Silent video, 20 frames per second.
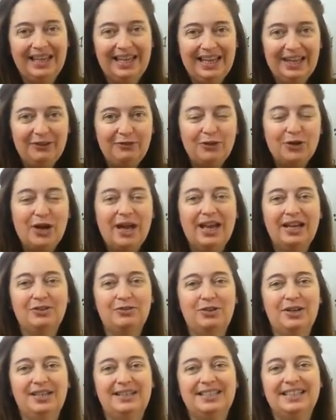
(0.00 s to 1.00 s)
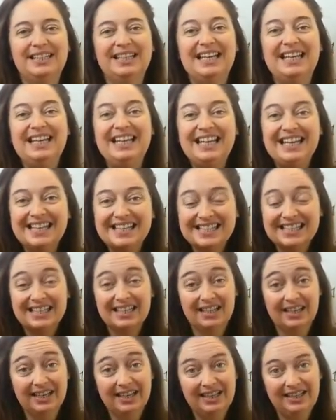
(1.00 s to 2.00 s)
If your handwriting
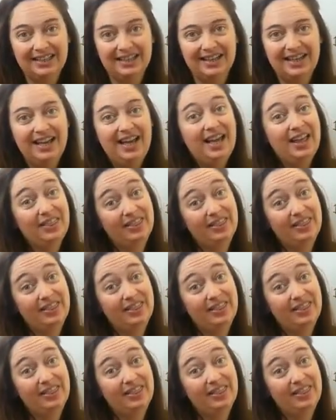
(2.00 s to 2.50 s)
isn't clear,